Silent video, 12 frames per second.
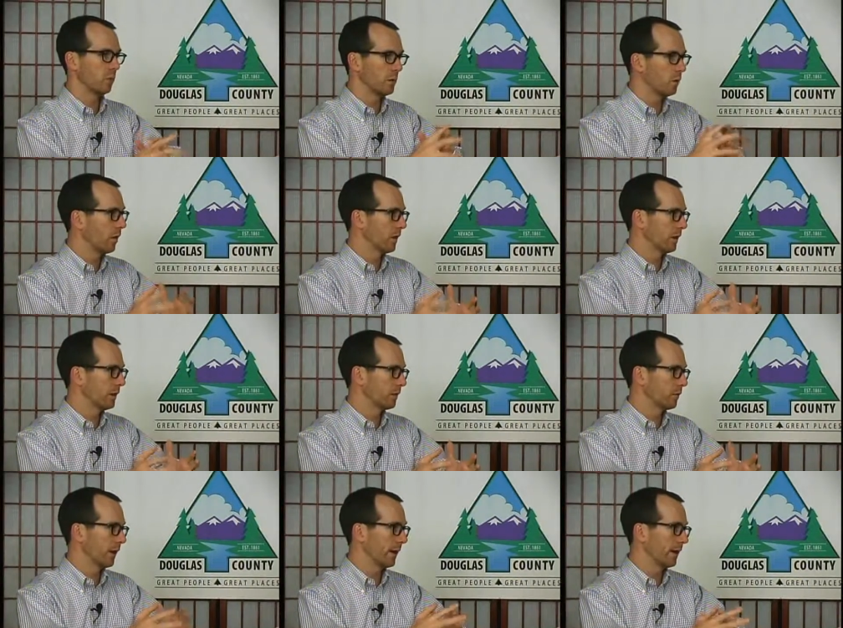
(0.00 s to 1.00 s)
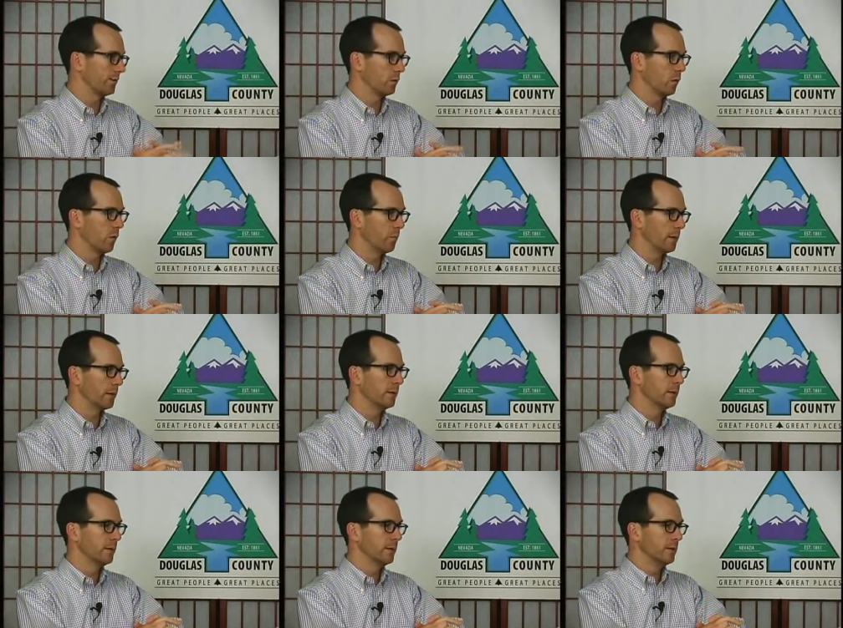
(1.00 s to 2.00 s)
we want to get Grant Avenue open
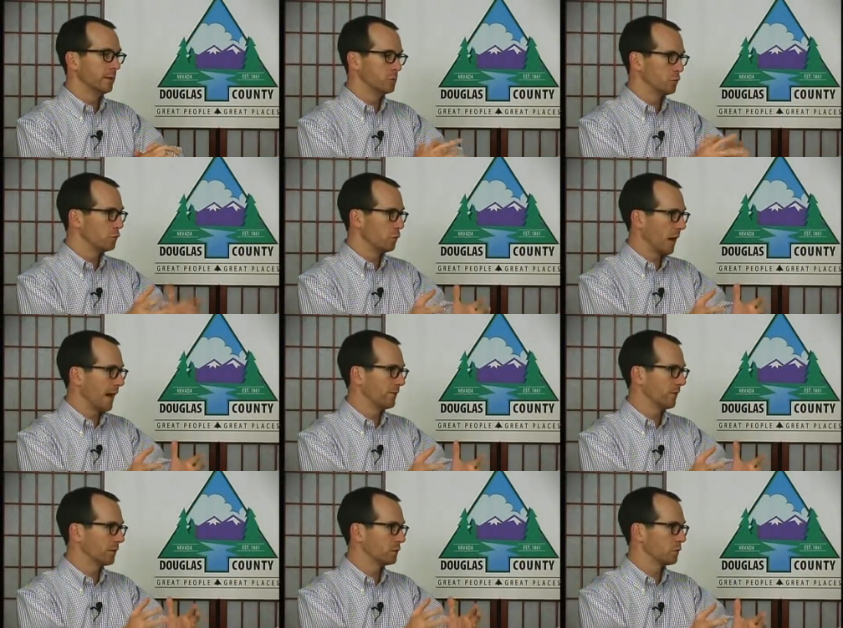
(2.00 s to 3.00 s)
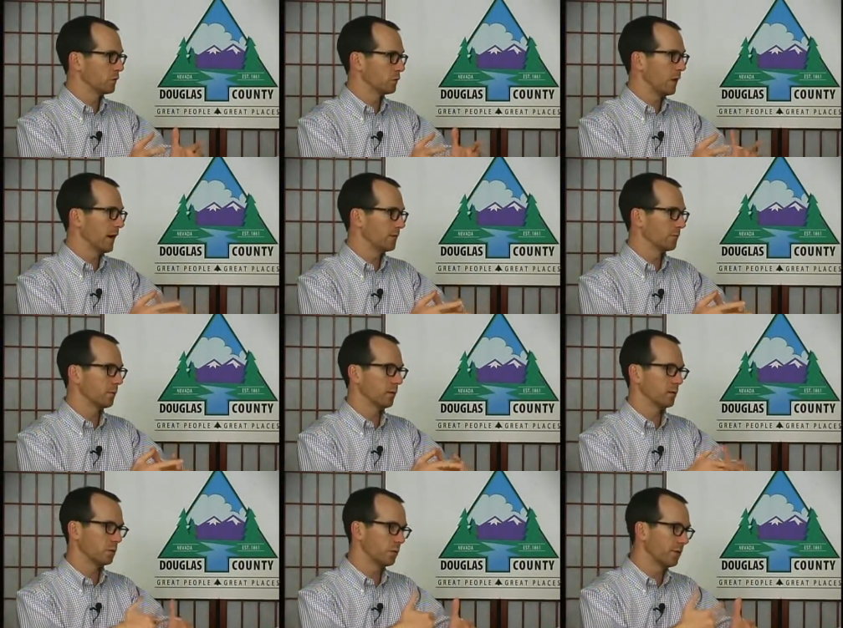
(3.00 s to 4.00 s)
to traffic as soon as possible
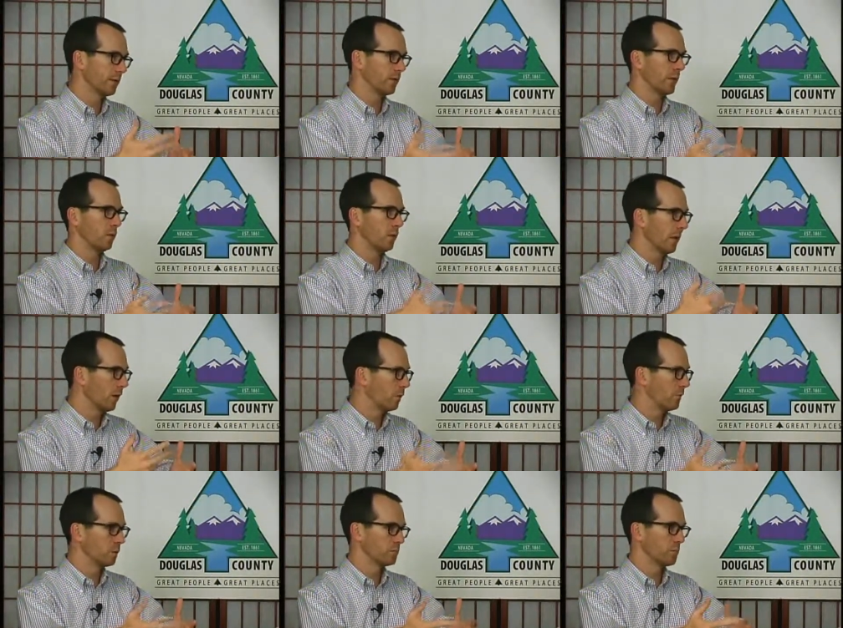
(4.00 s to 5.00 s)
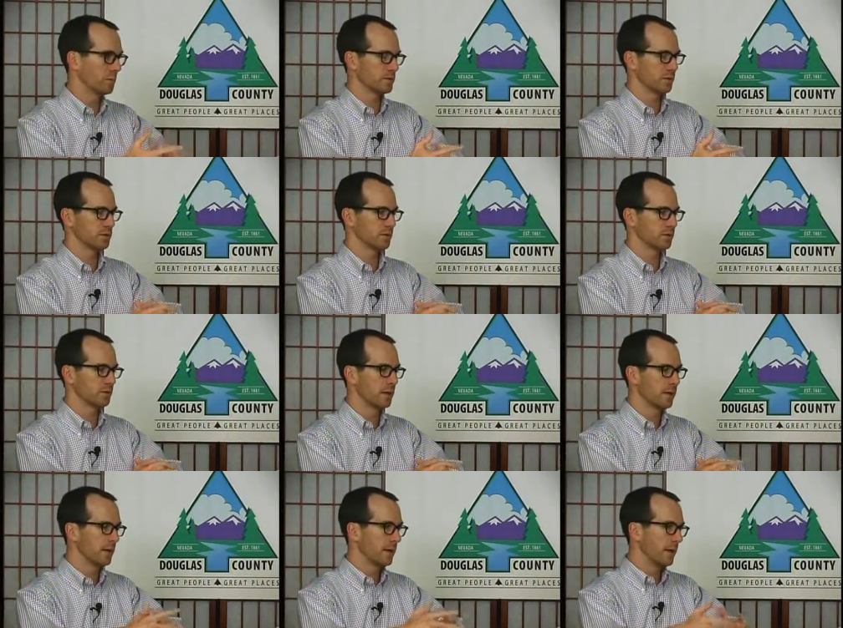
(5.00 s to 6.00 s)
because we think that will help those businesses
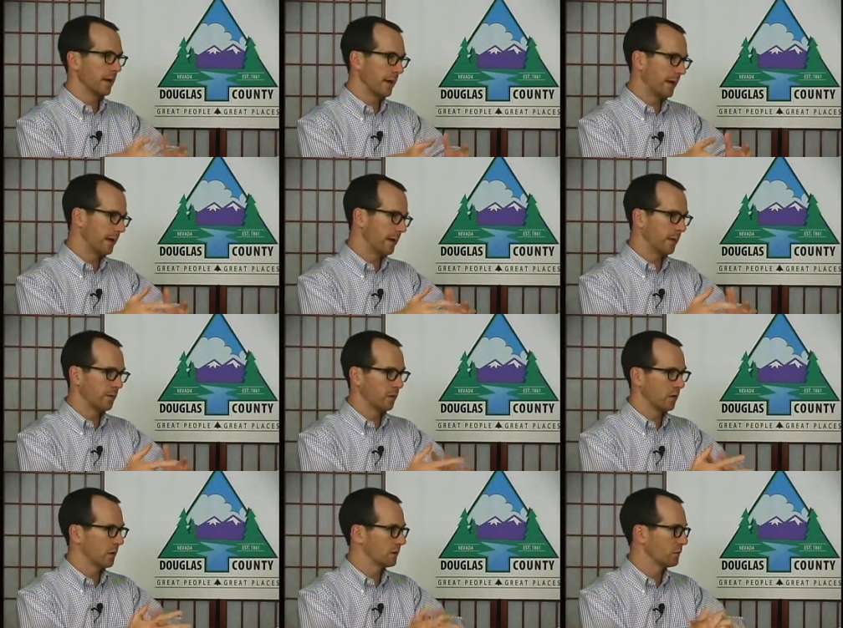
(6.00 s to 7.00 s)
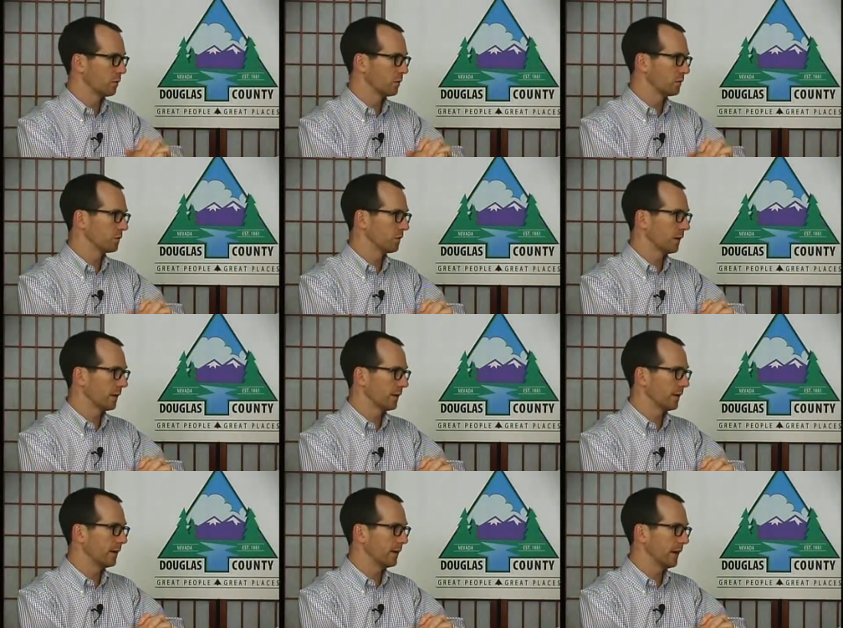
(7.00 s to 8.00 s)
and, and their customers
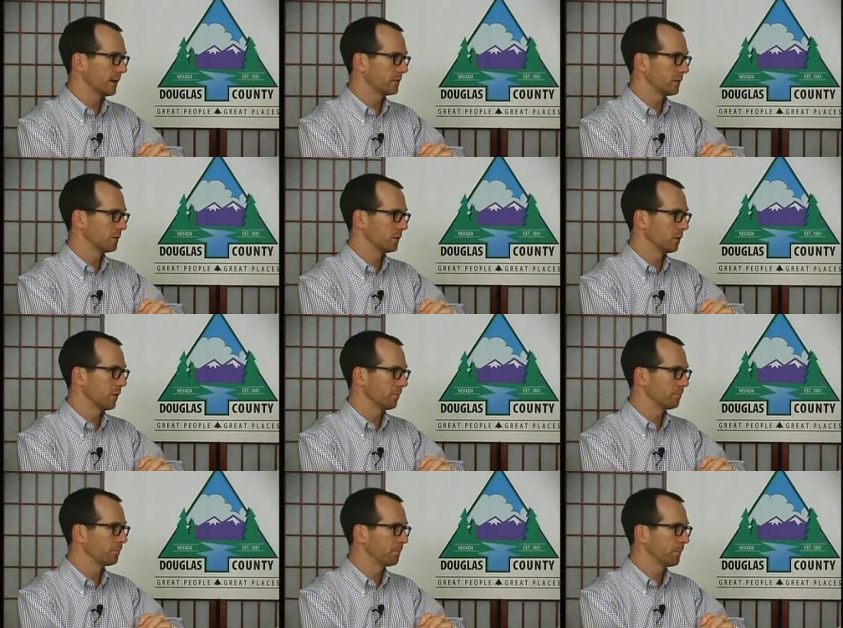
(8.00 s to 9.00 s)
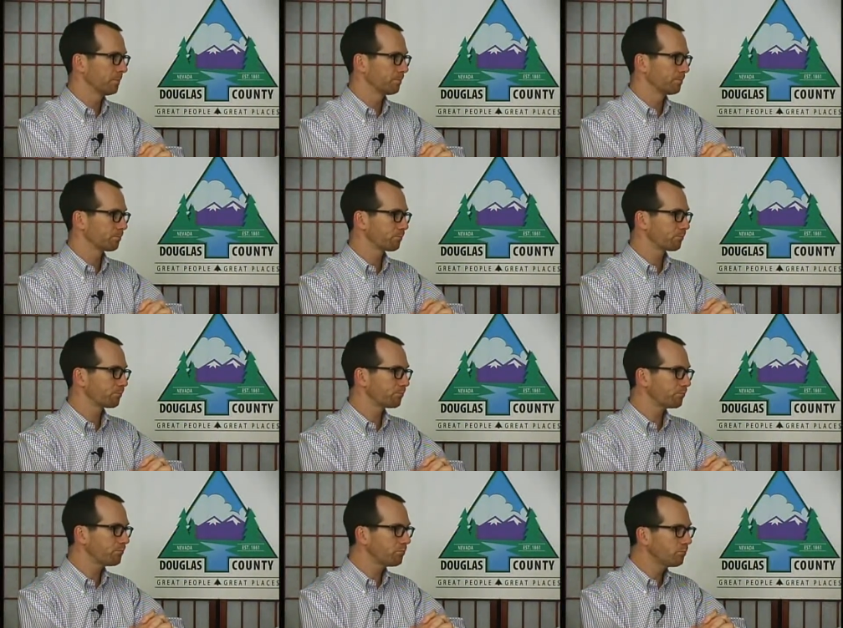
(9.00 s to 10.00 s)
uh, gain access to them. So
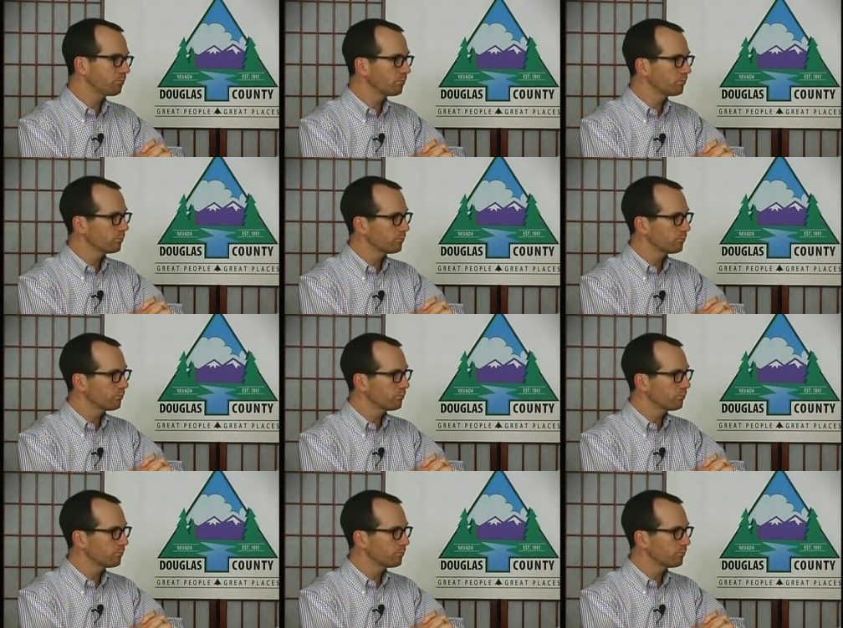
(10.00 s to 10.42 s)
people will have